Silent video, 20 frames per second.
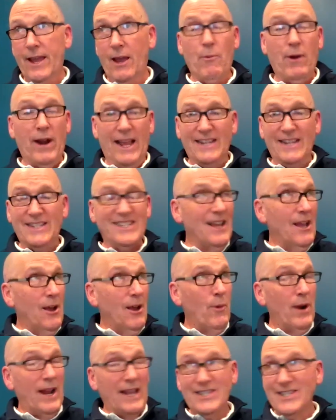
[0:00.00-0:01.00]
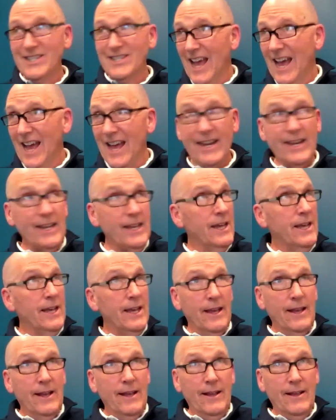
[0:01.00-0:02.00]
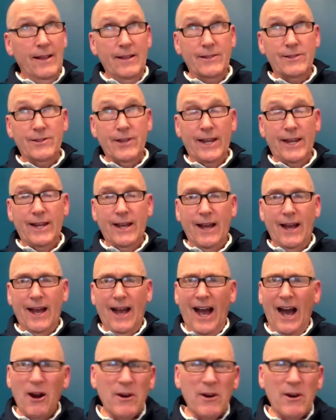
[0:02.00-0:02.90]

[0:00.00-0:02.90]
And when I said, it's like, how